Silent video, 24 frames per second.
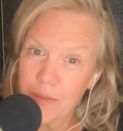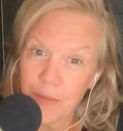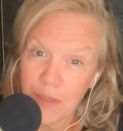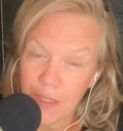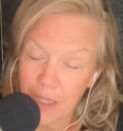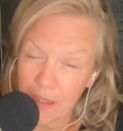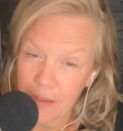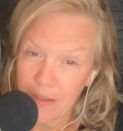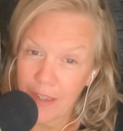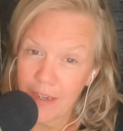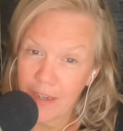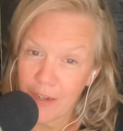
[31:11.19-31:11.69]
Well,
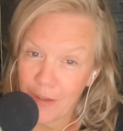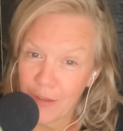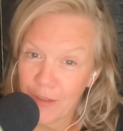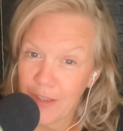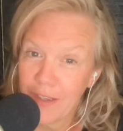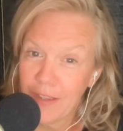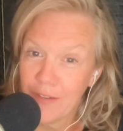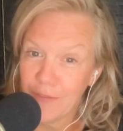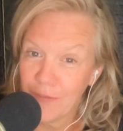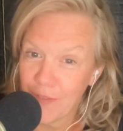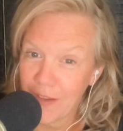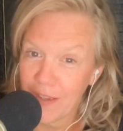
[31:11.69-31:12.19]
now they know they
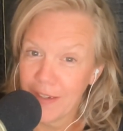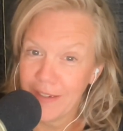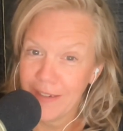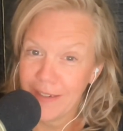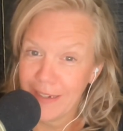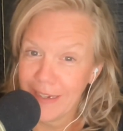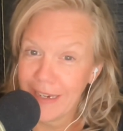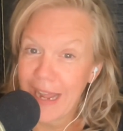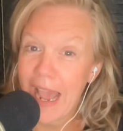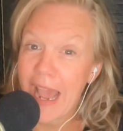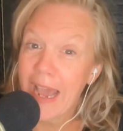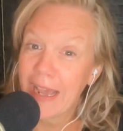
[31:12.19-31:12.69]
can find it
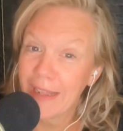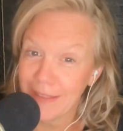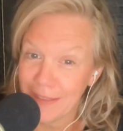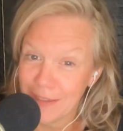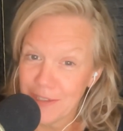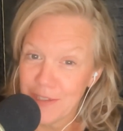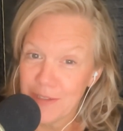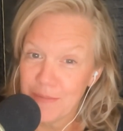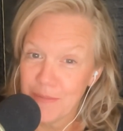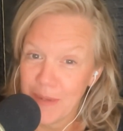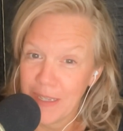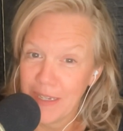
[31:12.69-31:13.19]
at
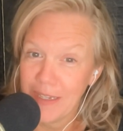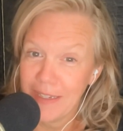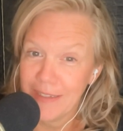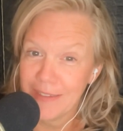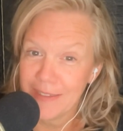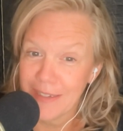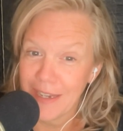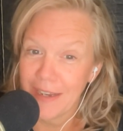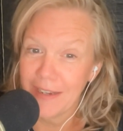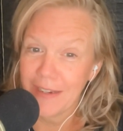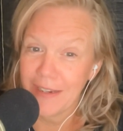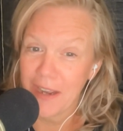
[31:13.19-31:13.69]

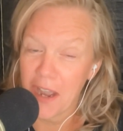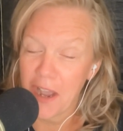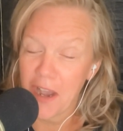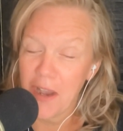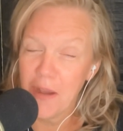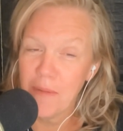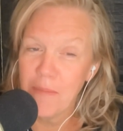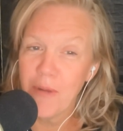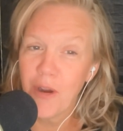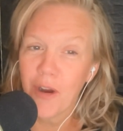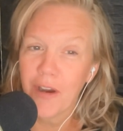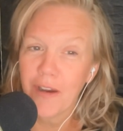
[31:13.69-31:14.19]

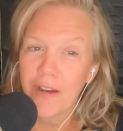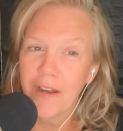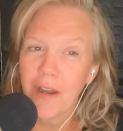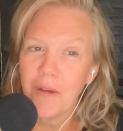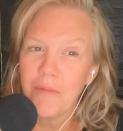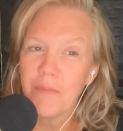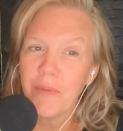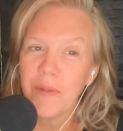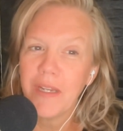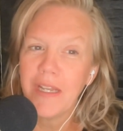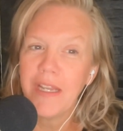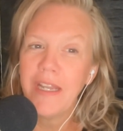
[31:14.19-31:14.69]
catalystmedia.com, our
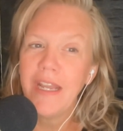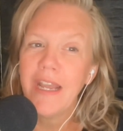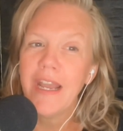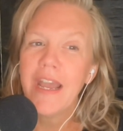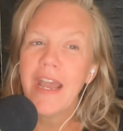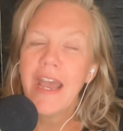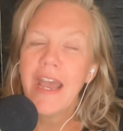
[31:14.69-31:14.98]
company.